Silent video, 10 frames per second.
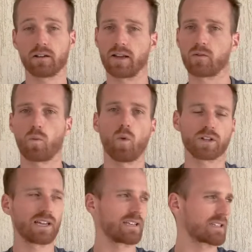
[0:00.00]
like
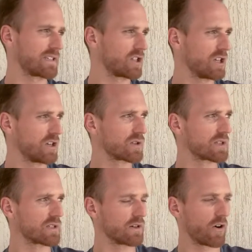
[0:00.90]
what data sets she
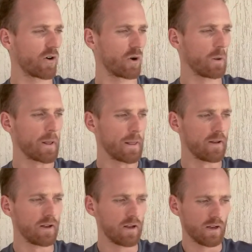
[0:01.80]
uses in her role.
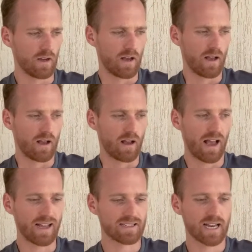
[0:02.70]

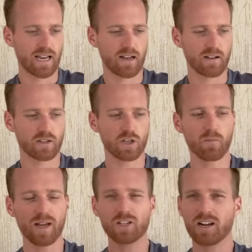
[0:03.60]
And she
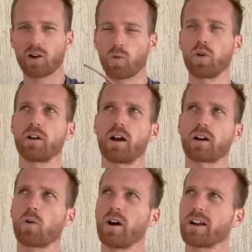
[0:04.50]
mentioned
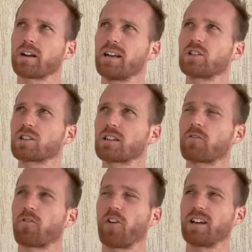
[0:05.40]
quite an interesting
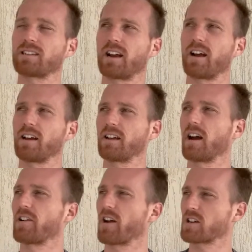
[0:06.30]
phrase that I
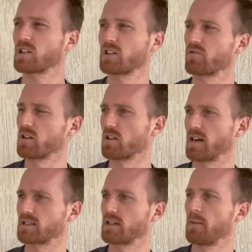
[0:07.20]
actually really
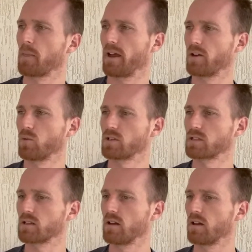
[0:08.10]
liked. And it
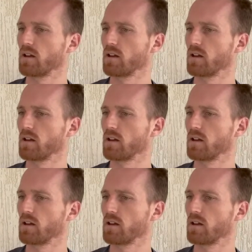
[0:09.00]
was,